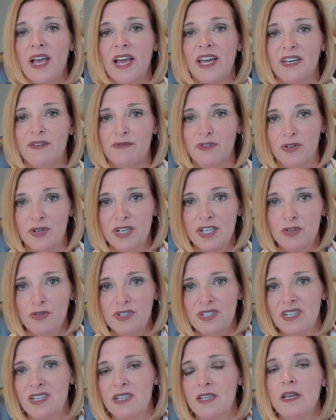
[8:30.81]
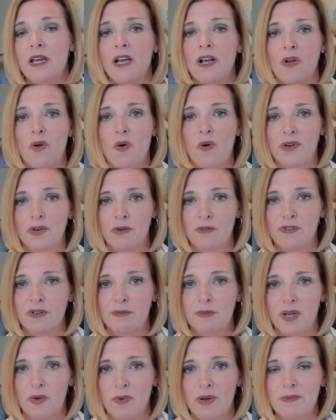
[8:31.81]
And if you're interested, go on over
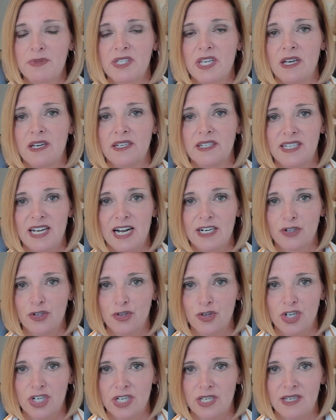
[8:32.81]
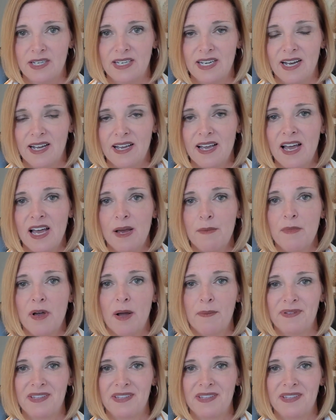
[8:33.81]
to my website, dr trish leigh dot com.